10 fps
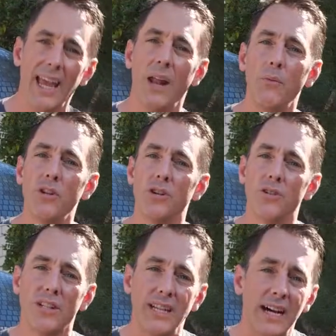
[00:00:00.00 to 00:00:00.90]
And when
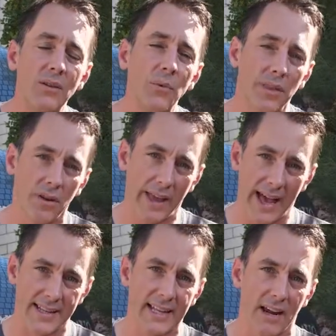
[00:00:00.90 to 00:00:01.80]
you're done with your
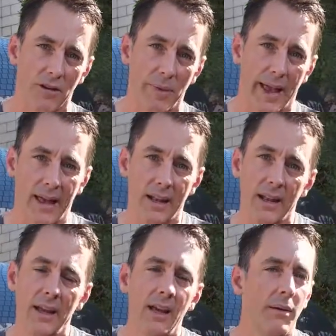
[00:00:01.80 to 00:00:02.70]
cast iron
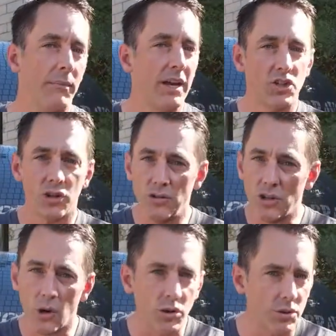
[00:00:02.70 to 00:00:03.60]
pan, make sure you
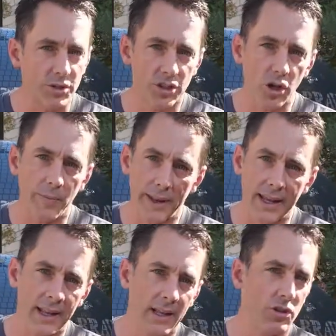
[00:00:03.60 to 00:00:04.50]
don't use soap in it.